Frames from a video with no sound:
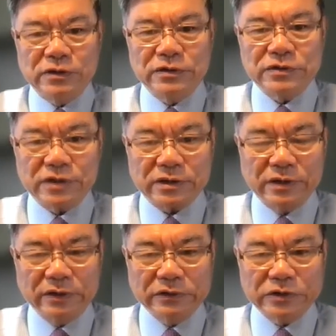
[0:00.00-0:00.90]
this
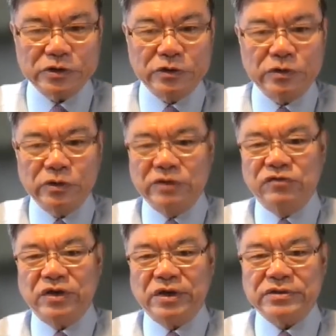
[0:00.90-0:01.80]
technology to
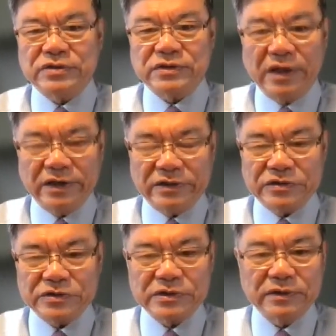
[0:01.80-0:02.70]
advance
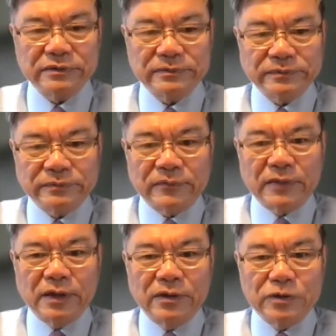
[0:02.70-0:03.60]
science
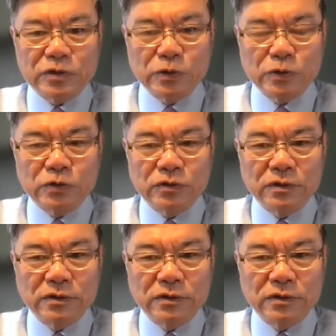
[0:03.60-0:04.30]
to